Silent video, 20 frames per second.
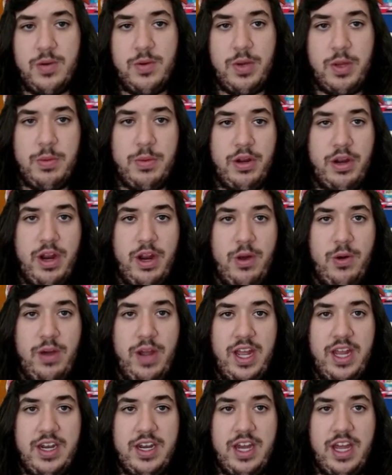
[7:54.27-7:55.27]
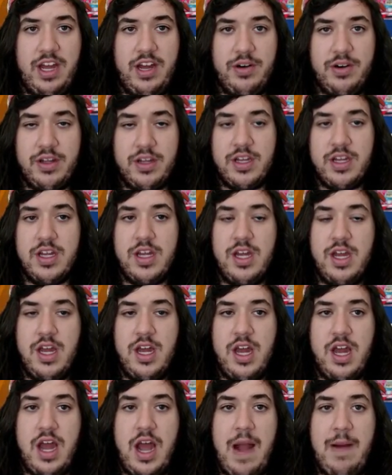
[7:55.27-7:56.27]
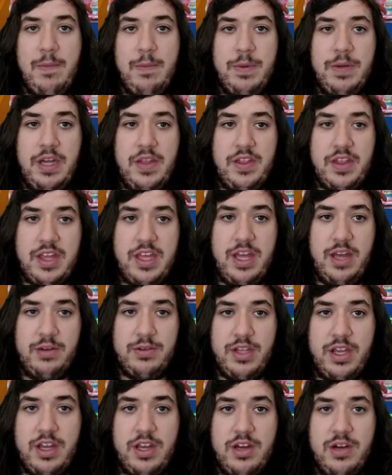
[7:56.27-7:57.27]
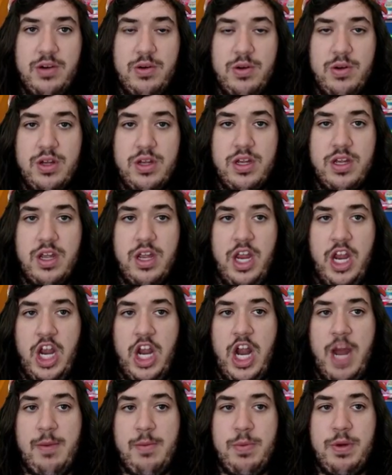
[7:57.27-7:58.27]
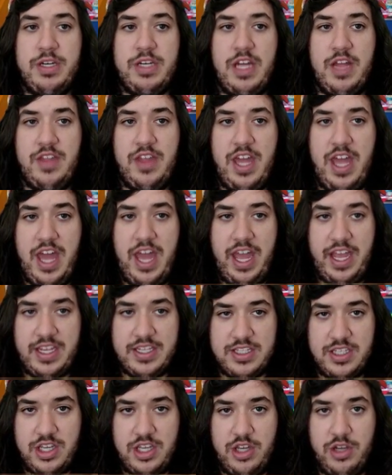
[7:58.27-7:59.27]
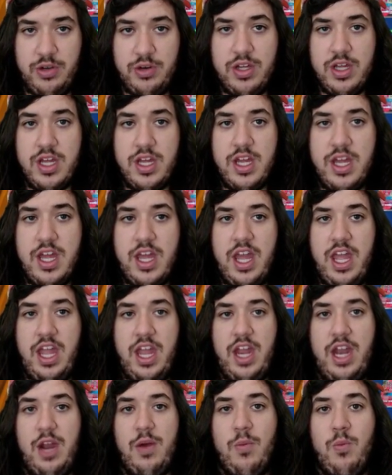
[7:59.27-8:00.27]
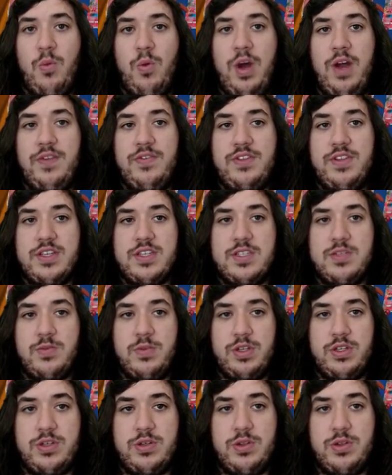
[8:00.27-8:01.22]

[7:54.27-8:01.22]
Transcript: we could play our whole hand down. I'm gonna put down the Keldeo. And I'm gonna put down the Exeggcute. And what this 1, 2,